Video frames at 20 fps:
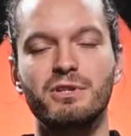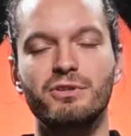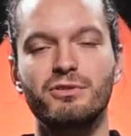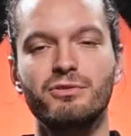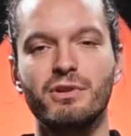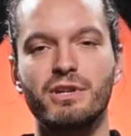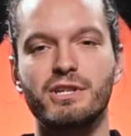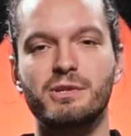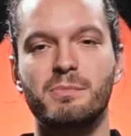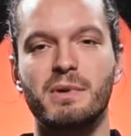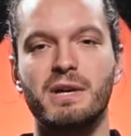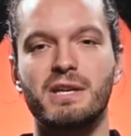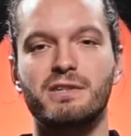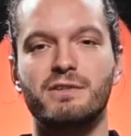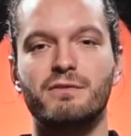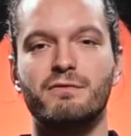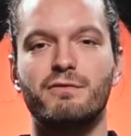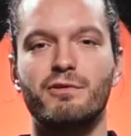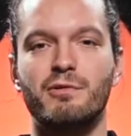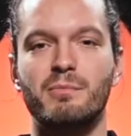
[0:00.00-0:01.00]
too
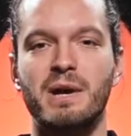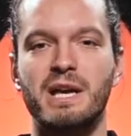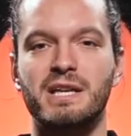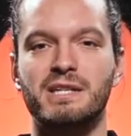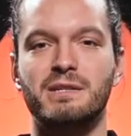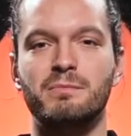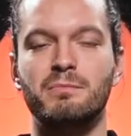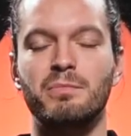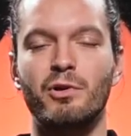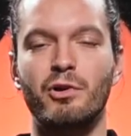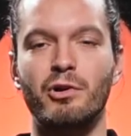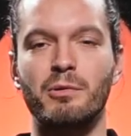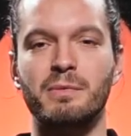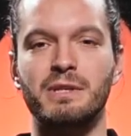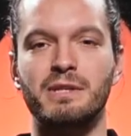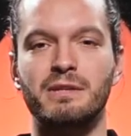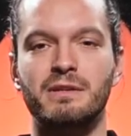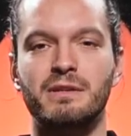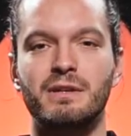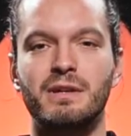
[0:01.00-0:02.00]
expensive for mass
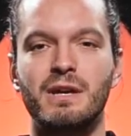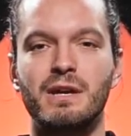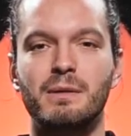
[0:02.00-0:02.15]
deployment,